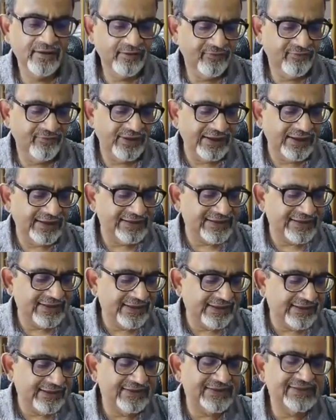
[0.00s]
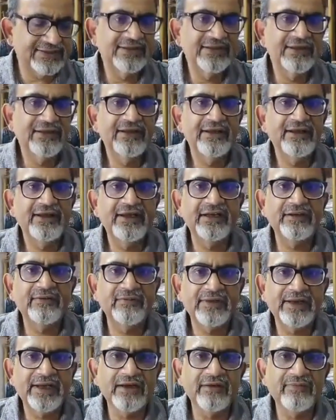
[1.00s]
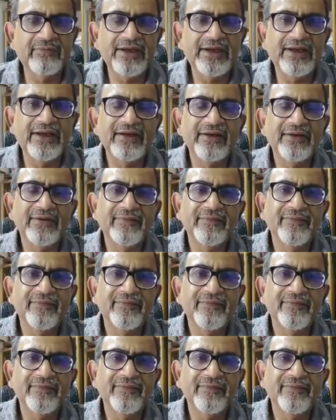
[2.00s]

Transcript: When I say this, it can be